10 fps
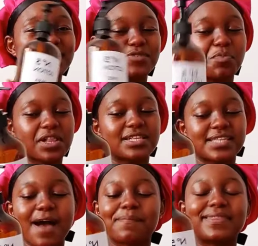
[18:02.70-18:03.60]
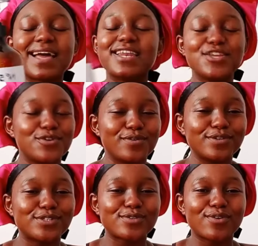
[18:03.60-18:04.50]
these bottles up. They're new.
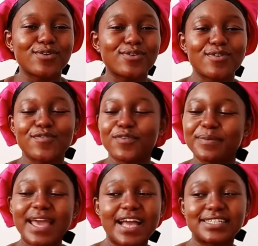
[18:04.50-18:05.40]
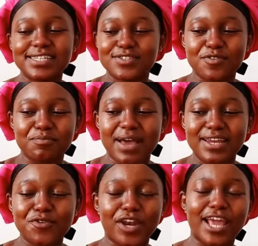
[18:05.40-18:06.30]
So for me, I just don't
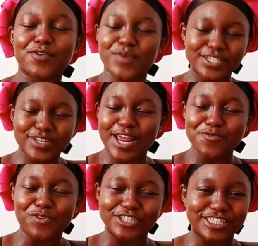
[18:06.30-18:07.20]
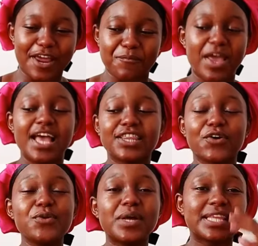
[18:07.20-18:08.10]
mind. Or like, why should I wash them? The
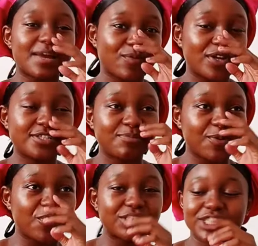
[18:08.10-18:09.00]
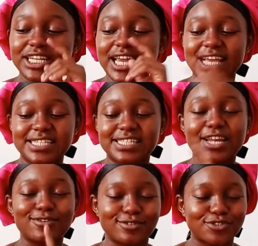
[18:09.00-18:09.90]
only one that I'm going to be washing is
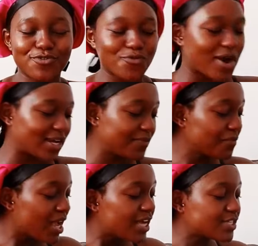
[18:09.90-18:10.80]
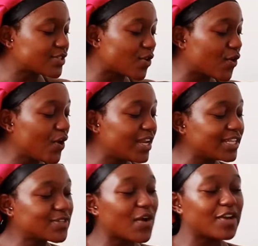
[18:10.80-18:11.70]
the lotion one. So
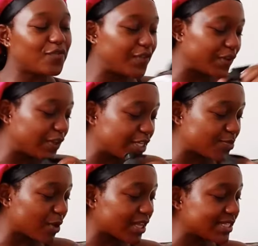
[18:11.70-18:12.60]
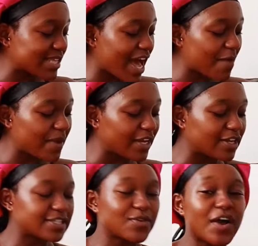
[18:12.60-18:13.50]
let's go and fill these bottles up and
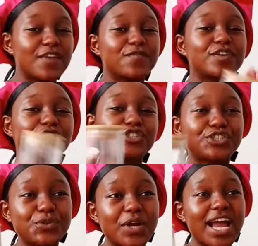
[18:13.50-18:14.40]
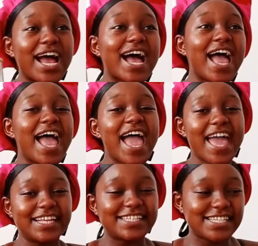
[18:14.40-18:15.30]
let's go and fill sugar
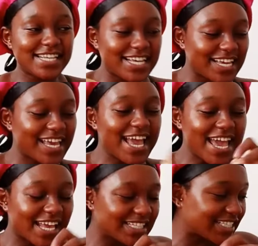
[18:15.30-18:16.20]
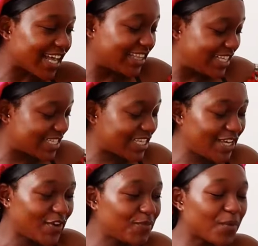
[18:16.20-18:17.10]
and tea inside these
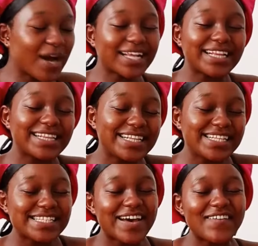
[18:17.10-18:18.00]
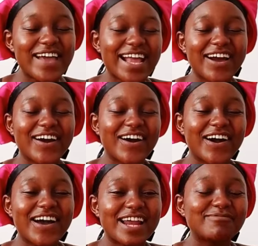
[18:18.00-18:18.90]
cute bottles. Oh my
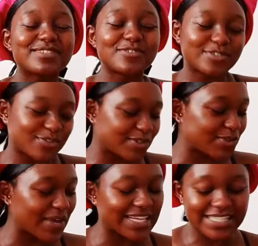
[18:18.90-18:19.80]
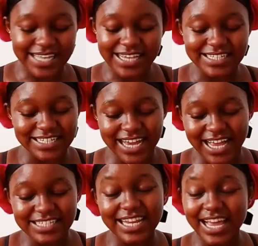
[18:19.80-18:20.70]
god, I'm so excited,
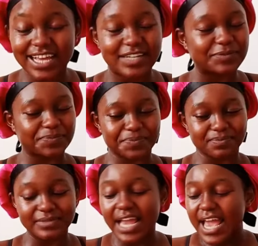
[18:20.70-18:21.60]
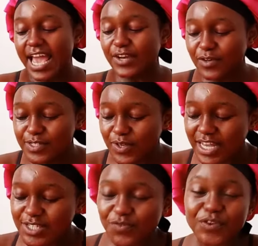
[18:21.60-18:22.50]
guys. Like, And also
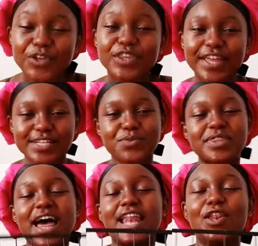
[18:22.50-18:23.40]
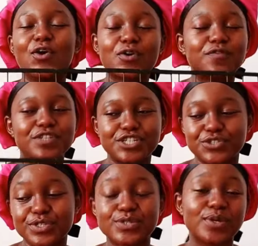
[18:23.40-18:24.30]
let's fill this with a lot of
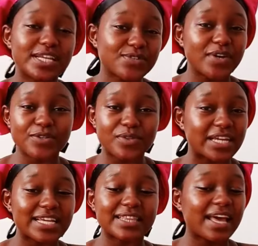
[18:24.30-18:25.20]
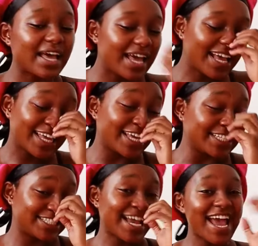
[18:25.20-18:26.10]
tissues. So let's go and do that in the
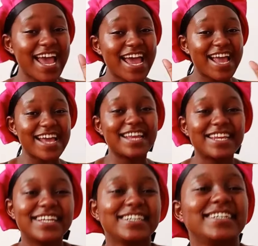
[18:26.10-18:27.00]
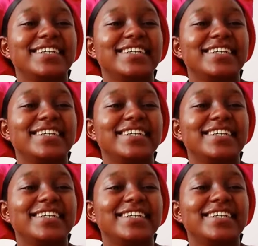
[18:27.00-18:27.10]
kitchen.